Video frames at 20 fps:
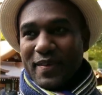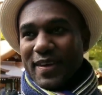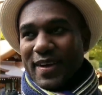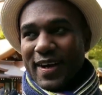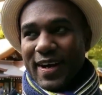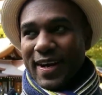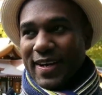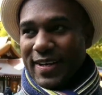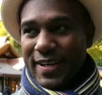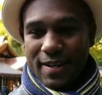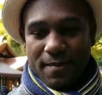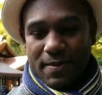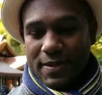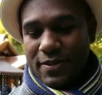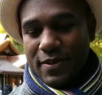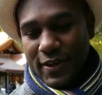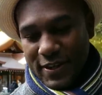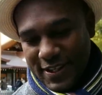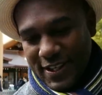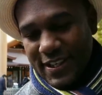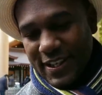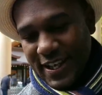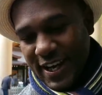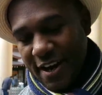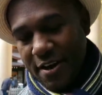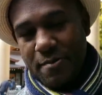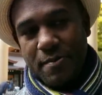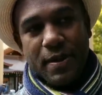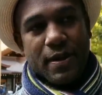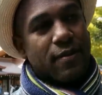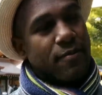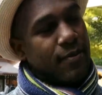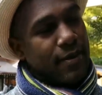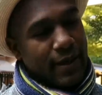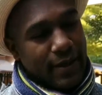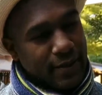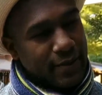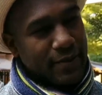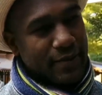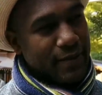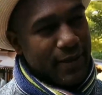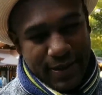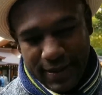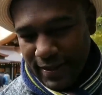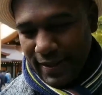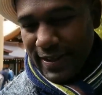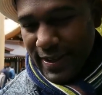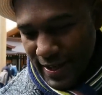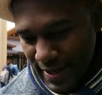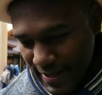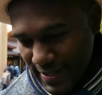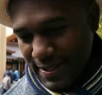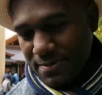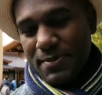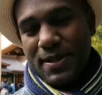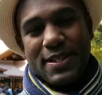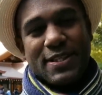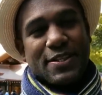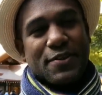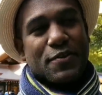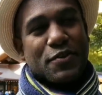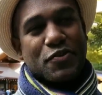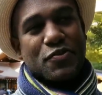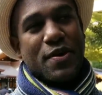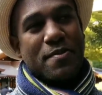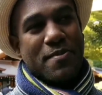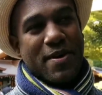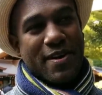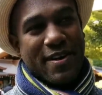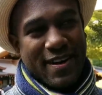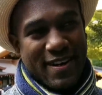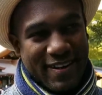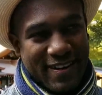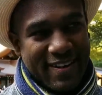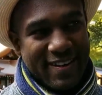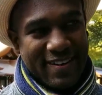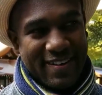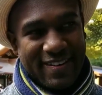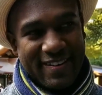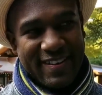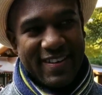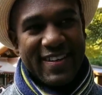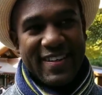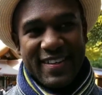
And they'll be, no, it's in the Caribbean. They'll be like, really? Yes, man, it's close to America there.